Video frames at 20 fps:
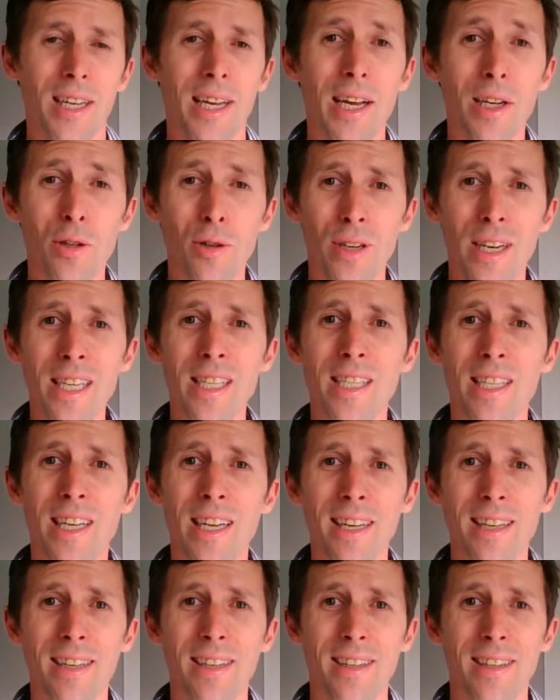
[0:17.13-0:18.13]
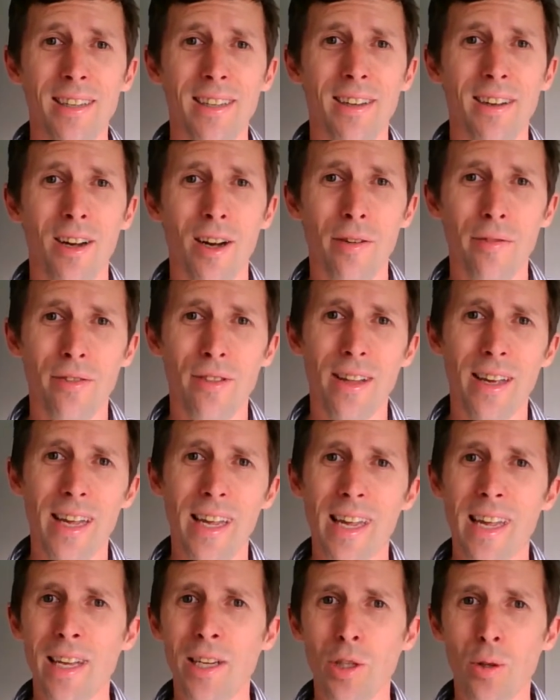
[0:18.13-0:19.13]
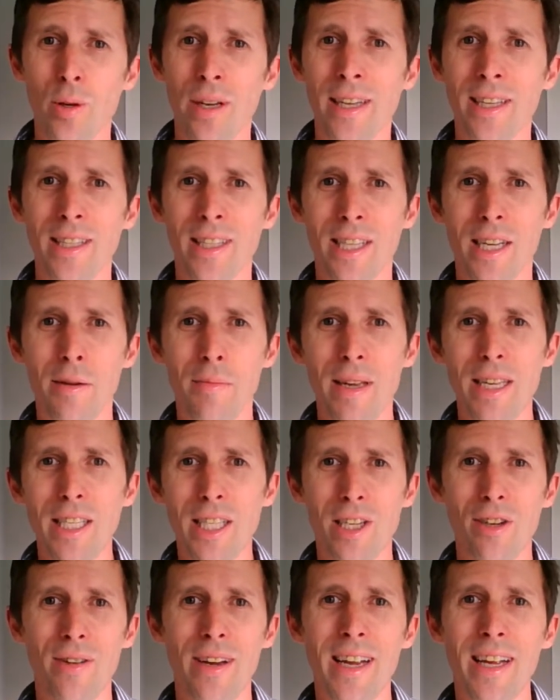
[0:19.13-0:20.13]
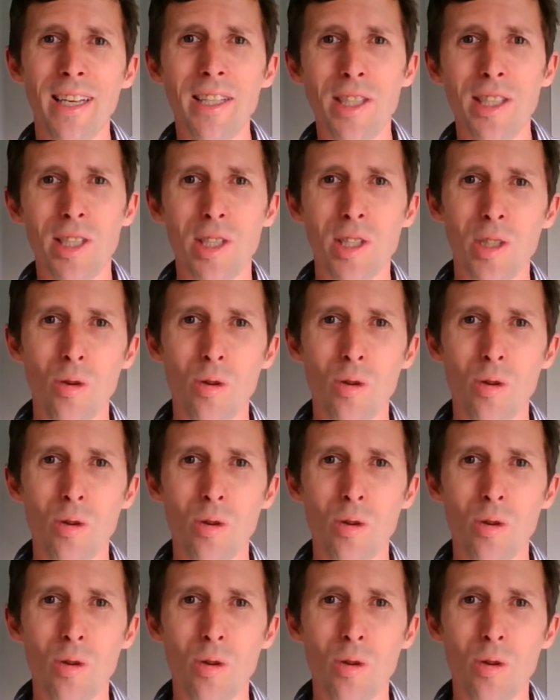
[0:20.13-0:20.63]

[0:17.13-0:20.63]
good Easter, hopefully enjoying some Easter eggs